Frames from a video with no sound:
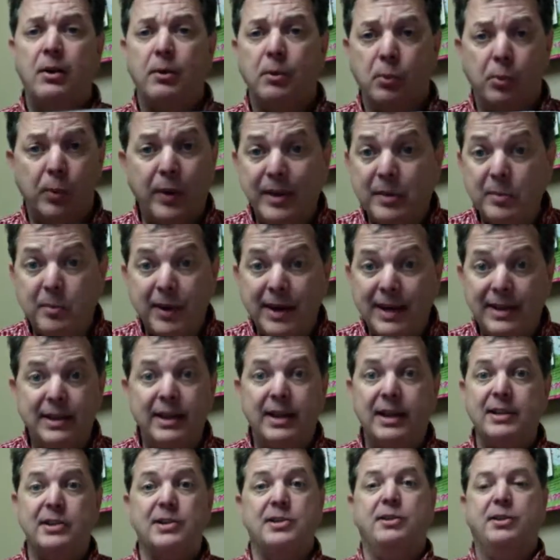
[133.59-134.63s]
reread
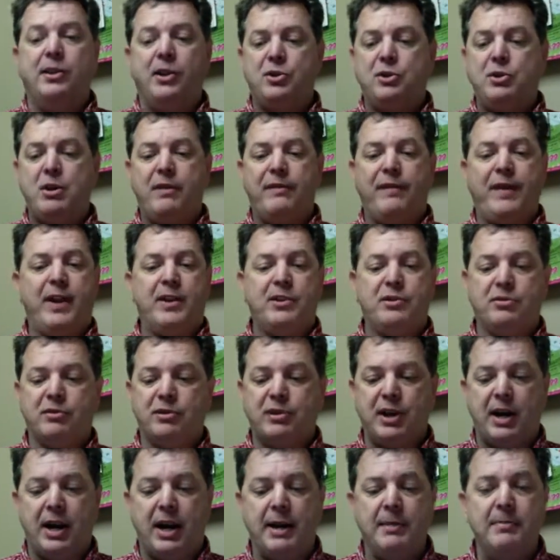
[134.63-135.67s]
this unless you have extra
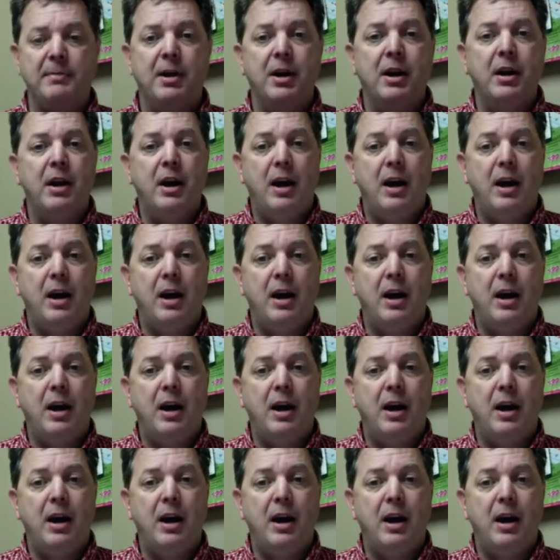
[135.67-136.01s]
time.